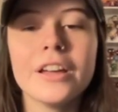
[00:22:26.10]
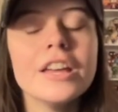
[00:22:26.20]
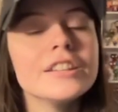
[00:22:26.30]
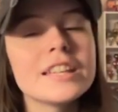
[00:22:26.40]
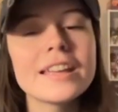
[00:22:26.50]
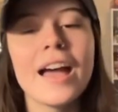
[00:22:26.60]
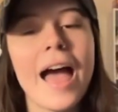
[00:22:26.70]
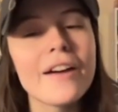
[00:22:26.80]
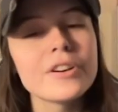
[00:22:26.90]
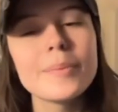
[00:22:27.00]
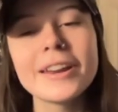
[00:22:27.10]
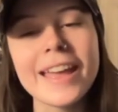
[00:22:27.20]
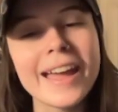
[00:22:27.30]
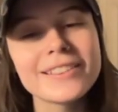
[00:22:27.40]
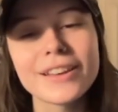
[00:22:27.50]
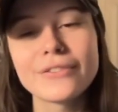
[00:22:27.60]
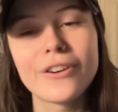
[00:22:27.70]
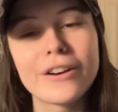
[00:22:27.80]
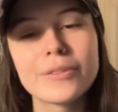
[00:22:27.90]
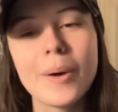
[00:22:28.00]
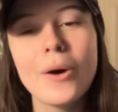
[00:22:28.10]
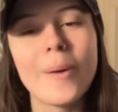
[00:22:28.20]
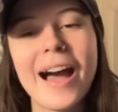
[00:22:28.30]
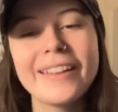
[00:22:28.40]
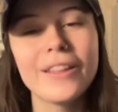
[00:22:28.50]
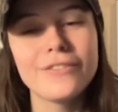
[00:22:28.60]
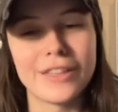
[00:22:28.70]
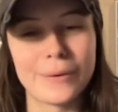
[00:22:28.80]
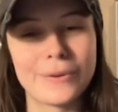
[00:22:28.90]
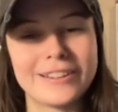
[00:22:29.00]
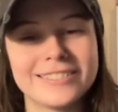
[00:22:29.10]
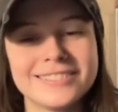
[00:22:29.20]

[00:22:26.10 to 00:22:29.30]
See, everybody hates on Far From Home. I love that one.